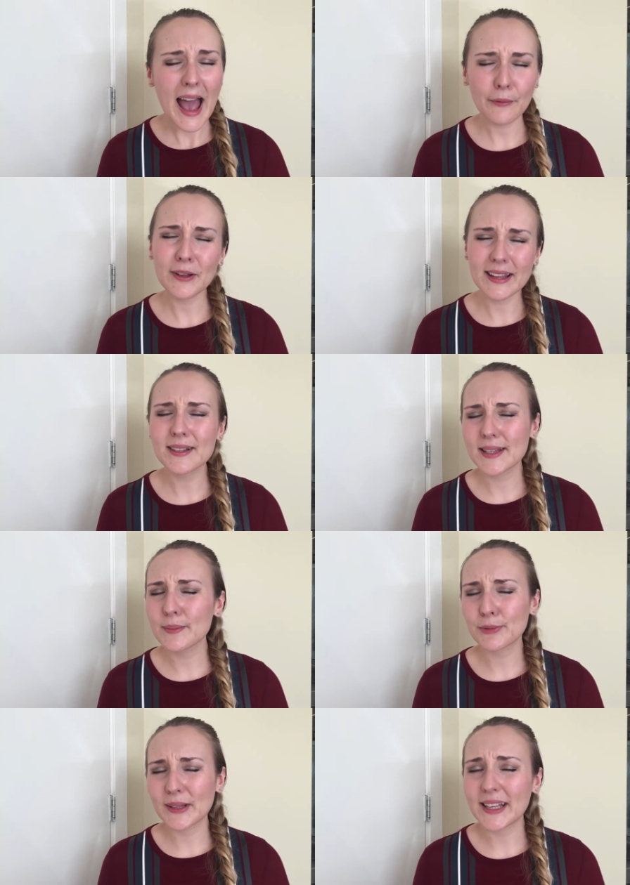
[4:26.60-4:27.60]
Everything
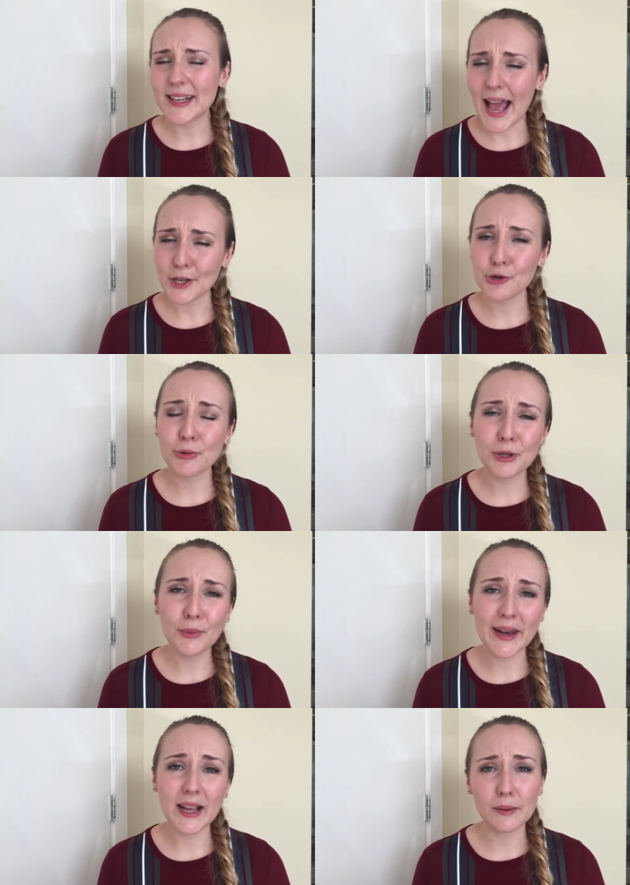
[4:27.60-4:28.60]
seems really natural
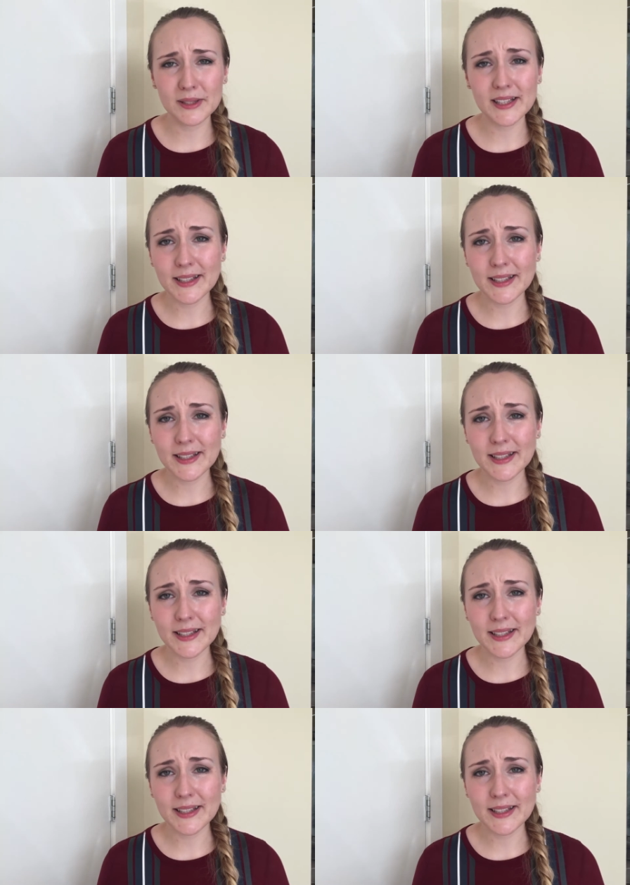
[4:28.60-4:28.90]
when it comes to